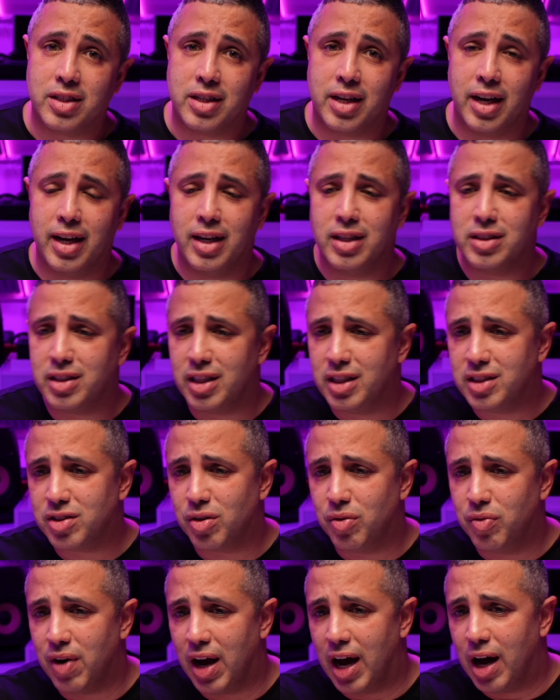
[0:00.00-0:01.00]
case, it's
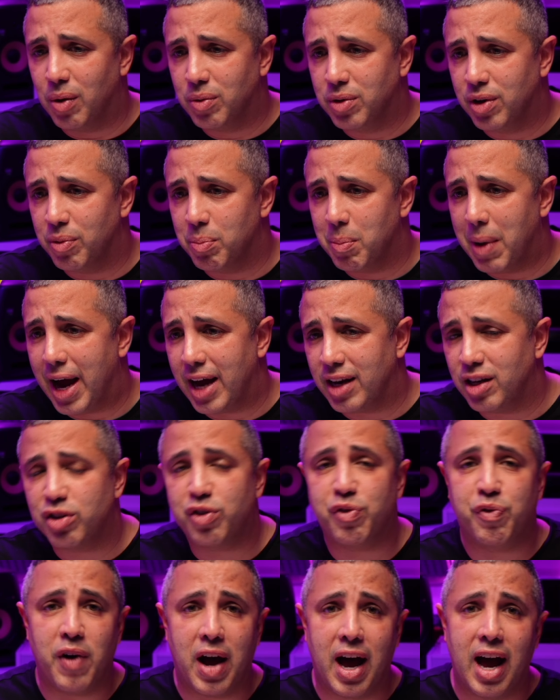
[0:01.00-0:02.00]
around the
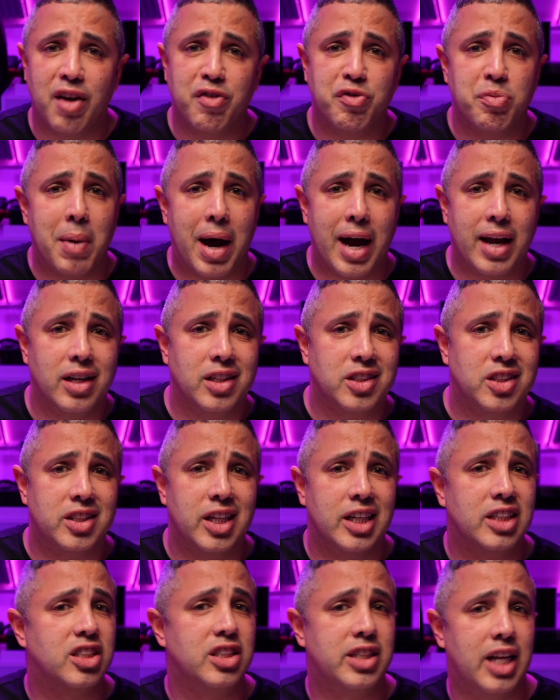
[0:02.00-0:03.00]
-5,
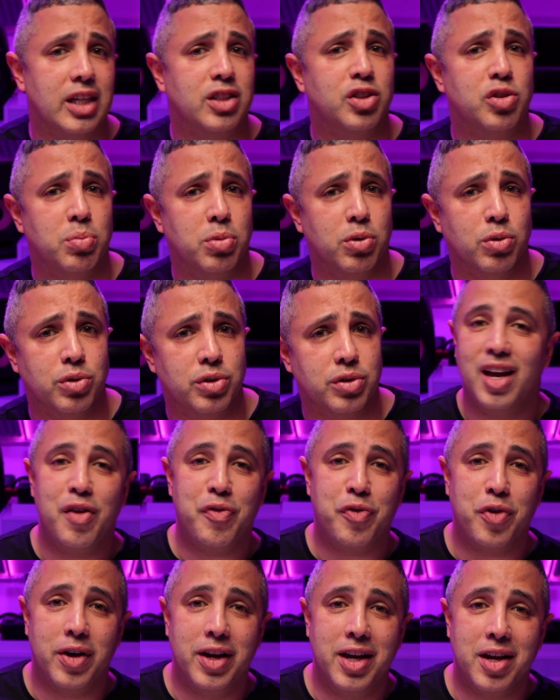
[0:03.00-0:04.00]
-6 decibels.
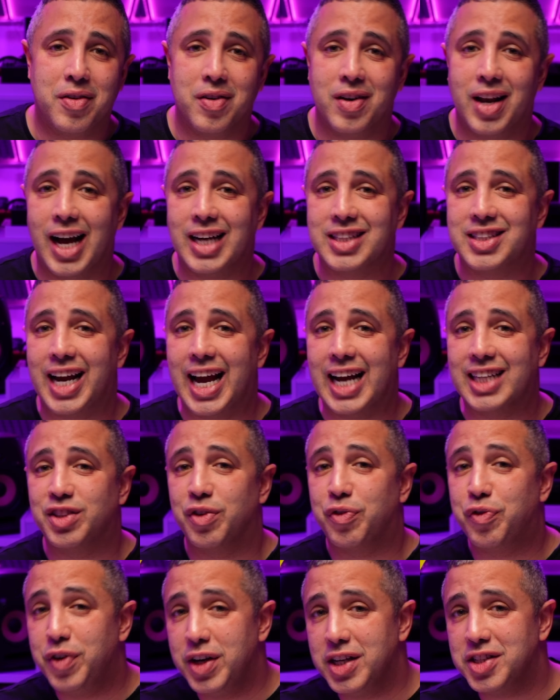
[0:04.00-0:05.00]
If your equalizer has a
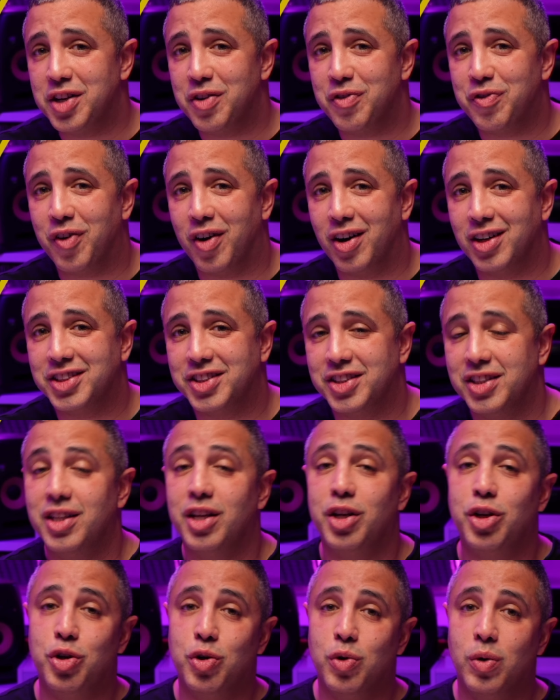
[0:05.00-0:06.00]
freezing function,
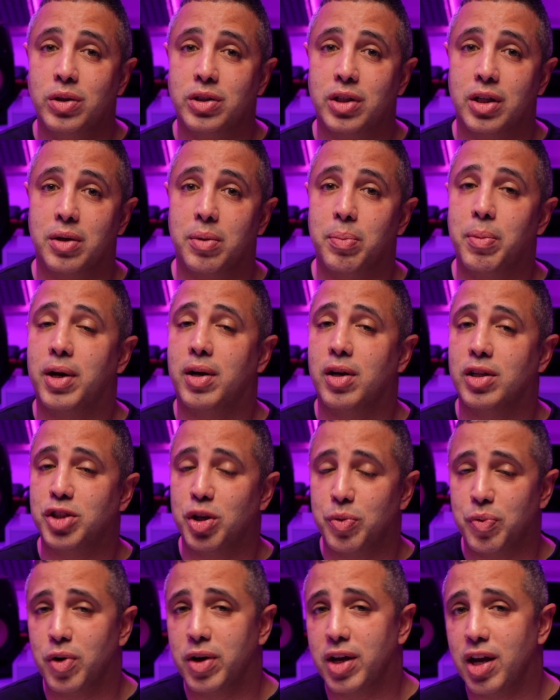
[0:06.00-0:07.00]
use it, because
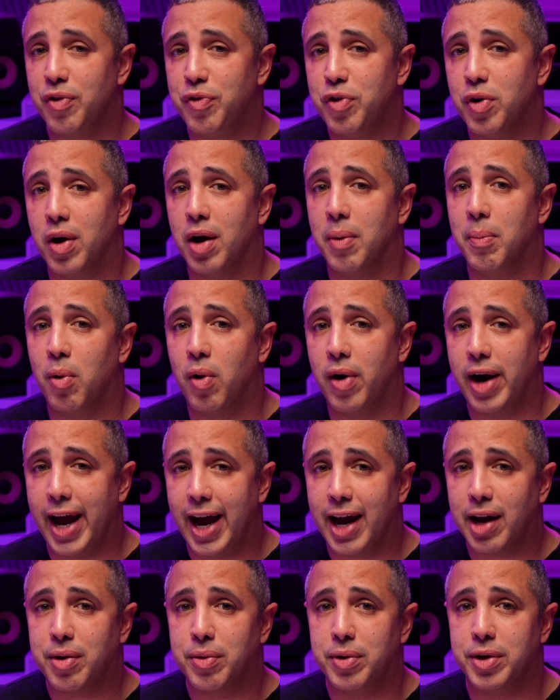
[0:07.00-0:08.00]
it will give you a more
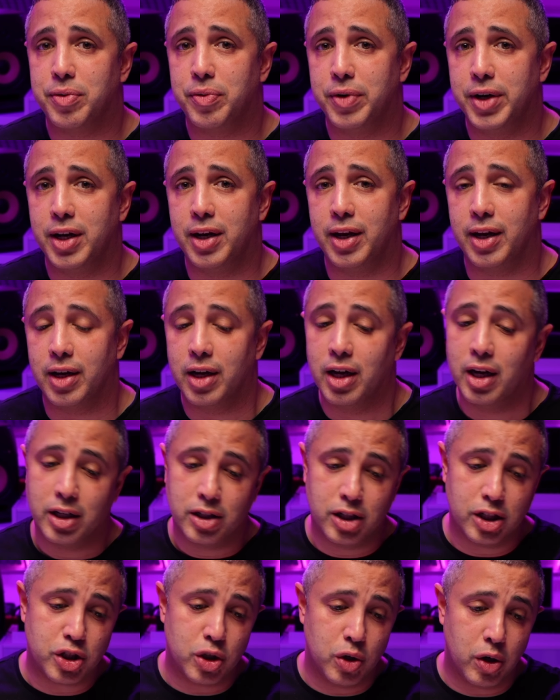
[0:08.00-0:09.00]
accurate reading.
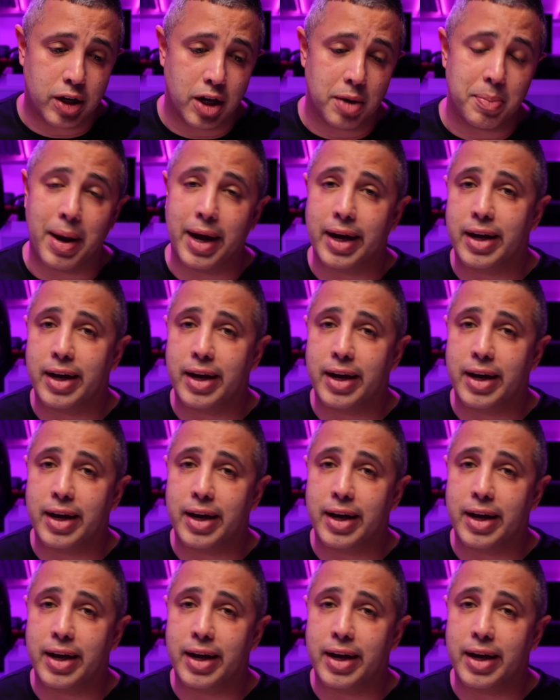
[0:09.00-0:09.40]
Just look at my